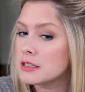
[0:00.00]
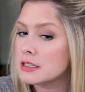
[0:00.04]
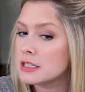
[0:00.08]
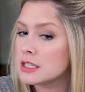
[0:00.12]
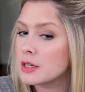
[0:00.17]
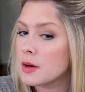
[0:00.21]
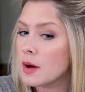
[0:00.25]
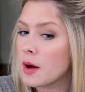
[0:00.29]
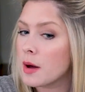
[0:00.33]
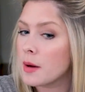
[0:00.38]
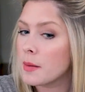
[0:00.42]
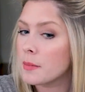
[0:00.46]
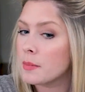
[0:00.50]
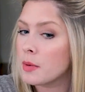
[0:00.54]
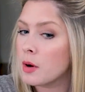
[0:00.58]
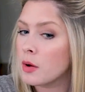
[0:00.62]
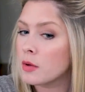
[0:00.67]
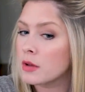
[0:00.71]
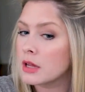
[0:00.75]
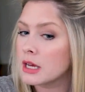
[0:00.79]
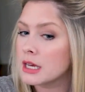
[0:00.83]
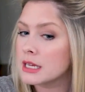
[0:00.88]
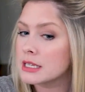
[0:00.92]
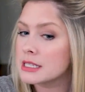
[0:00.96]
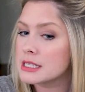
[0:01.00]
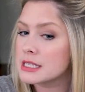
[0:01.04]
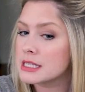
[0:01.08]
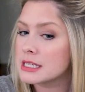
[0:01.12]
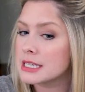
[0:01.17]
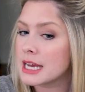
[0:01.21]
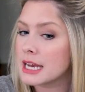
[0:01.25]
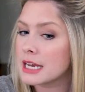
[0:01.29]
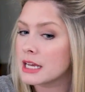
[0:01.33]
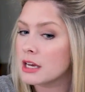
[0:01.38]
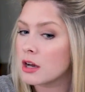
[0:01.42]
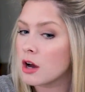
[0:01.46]
See how I'm pulling
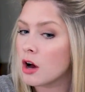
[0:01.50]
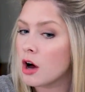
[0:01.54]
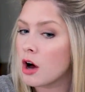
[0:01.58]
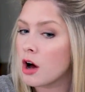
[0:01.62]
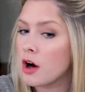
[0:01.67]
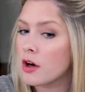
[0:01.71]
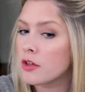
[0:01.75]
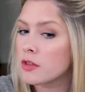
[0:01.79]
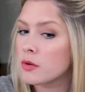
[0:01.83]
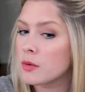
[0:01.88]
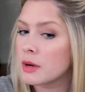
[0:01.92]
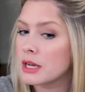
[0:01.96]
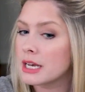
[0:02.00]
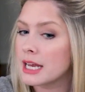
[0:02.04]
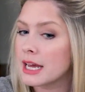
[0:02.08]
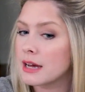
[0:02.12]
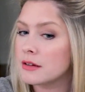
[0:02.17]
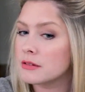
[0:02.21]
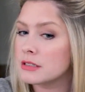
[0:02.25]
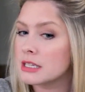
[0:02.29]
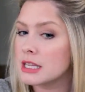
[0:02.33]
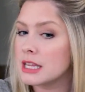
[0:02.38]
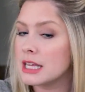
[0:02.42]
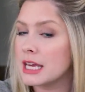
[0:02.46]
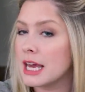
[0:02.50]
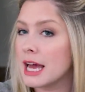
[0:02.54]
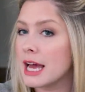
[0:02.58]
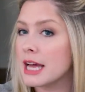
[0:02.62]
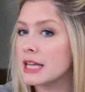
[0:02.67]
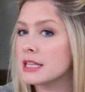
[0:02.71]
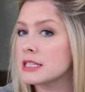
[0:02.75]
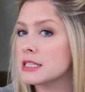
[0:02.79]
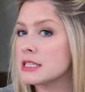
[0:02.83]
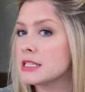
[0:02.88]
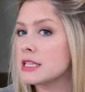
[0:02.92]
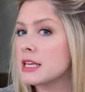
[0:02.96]
steady all the way down to the
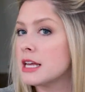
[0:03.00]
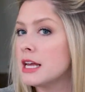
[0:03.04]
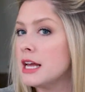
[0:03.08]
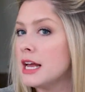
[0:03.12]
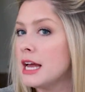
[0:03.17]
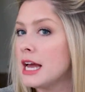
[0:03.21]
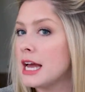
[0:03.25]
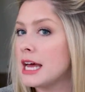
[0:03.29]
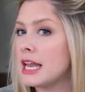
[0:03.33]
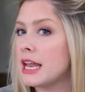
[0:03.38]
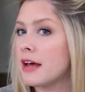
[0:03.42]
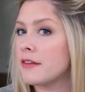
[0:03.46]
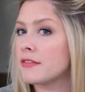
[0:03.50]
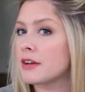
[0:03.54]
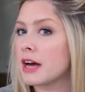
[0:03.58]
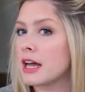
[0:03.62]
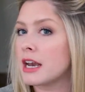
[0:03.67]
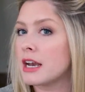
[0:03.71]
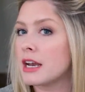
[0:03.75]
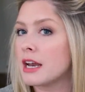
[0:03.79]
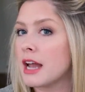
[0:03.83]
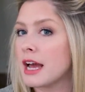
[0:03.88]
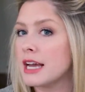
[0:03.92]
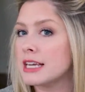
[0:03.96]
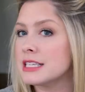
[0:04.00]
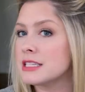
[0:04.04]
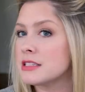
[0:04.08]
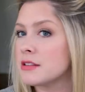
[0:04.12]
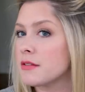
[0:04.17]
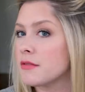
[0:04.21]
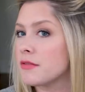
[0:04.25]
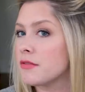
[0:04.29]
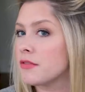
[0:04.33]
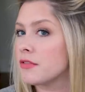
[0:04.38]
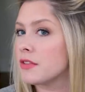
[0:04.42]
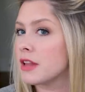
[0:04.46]
ends and I've got a nice
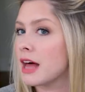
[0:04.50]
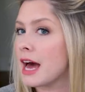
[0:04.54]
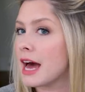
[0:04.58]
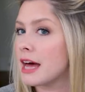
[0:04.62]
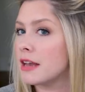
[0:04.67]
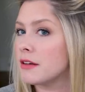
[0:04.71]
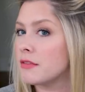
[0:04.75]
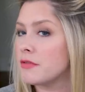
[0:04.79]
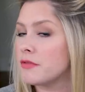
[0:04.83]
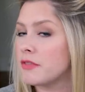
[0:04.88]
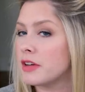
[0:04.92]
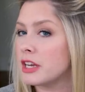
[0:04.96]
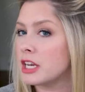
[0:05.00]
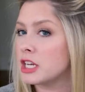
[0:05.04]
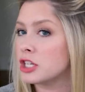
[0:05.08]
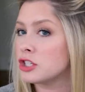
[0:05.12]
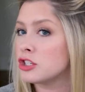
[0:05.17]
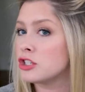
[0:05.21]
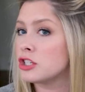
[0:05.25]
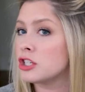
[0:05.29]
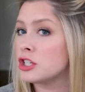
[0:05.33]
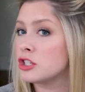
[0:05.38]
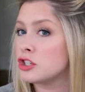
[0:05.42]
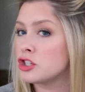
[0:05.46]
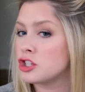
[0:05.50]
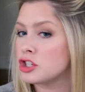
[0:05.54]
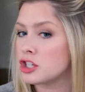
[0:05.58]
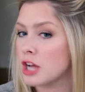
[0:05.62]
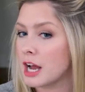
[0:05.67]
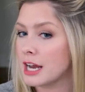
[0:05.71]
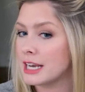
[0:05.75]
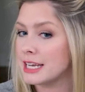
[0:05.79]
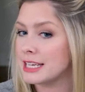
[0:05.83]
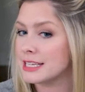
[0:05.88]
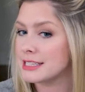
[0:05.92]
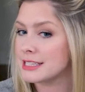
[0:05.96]
flat finished
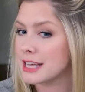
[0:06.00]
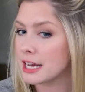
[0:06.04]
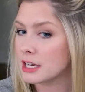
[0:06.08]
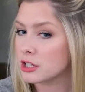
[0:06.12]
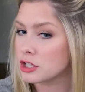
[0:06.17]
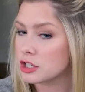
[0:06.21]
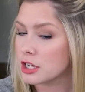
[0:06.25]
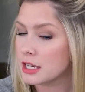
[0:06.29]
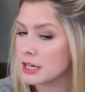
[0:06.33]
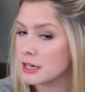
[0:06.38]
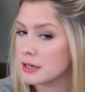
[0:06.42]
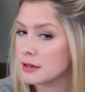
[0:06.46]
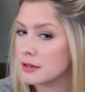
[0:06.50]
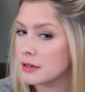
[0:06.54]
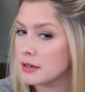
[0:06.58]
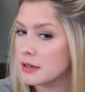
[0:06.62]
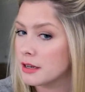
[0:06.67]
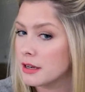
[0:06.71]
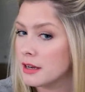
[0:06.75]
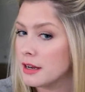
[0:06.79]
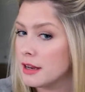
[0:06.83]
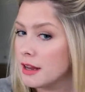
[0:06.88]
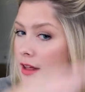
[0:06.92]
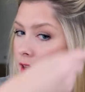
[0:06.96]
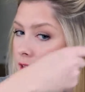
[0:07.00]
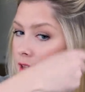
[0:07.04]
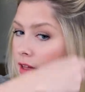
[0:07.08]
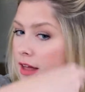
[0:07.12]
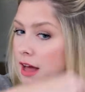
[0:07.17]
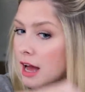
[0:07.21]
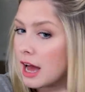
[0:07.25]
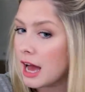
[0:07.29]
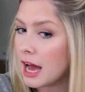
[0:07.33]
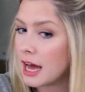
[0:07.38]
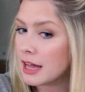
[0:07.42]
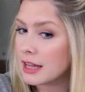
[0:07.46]
shiny section.
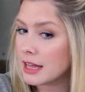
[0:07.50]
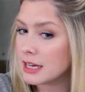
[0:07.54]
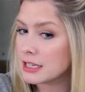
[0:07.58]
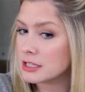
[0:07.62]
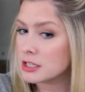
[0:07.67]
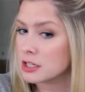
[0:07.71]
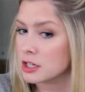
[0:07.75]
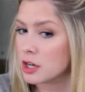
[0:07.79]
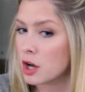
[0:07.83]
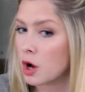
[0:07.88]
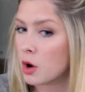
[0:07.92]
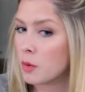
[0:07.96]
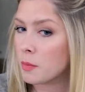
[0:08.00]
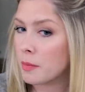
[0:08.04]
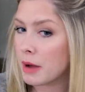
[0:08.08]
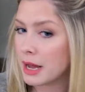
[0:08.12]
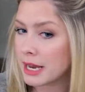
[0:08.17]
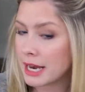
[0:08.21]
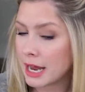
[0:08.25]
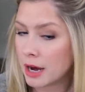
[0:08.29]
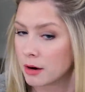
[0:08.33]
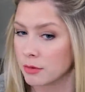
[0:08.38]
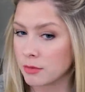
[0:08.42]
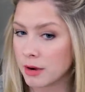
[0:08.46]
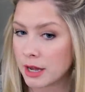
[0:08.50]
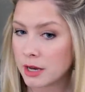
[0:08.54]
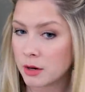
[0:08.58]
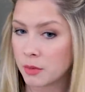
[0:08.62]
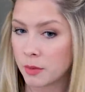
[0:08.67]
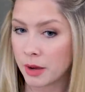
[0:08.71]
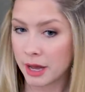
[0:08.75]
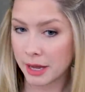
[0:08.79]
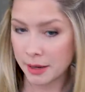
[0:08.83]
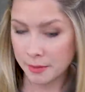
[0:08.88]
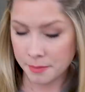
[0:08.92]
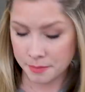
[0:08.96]
I like to comb mine out right
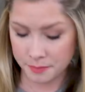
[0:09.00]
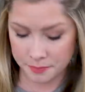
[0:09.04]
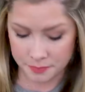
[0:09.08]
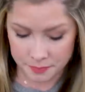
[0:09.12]
away.